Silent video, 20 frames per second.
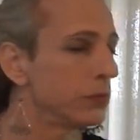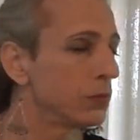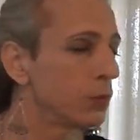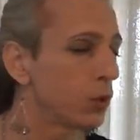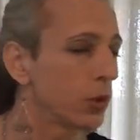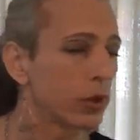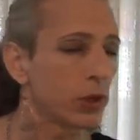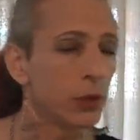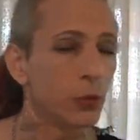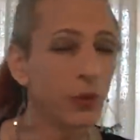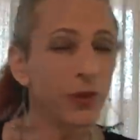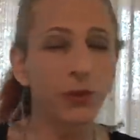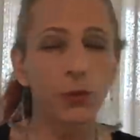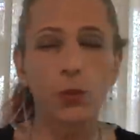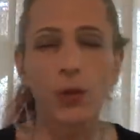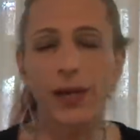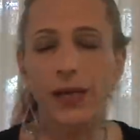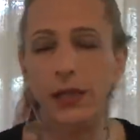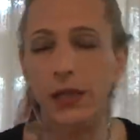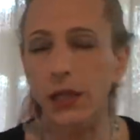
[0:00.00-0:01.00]
Working with
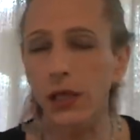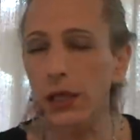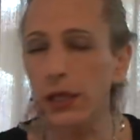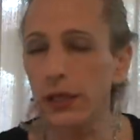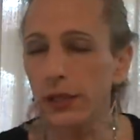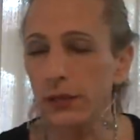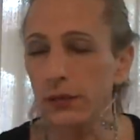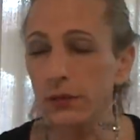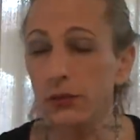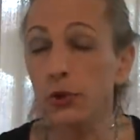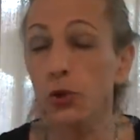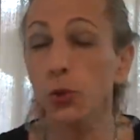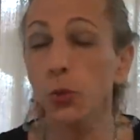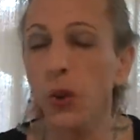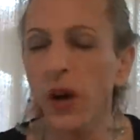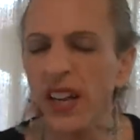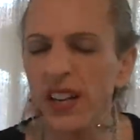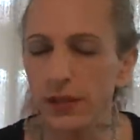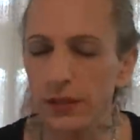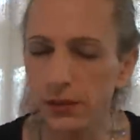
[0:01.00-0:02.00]
wet clay, too
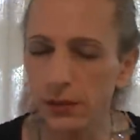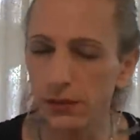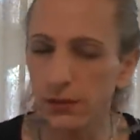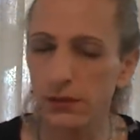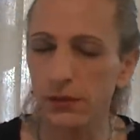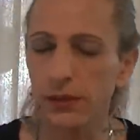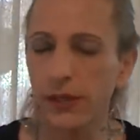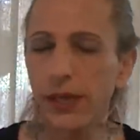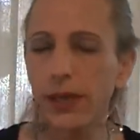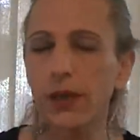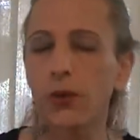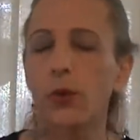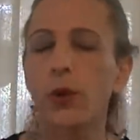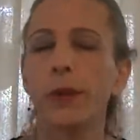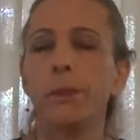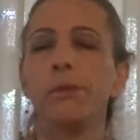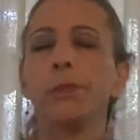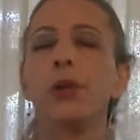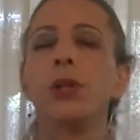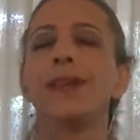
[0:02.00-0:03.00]
wet. Can't
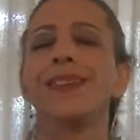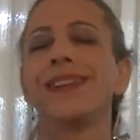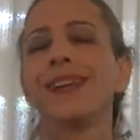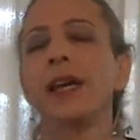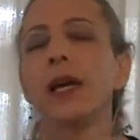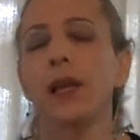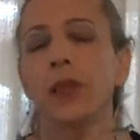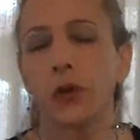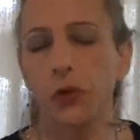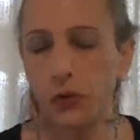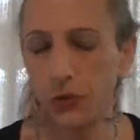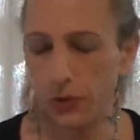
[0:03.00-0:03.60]
quite put it together.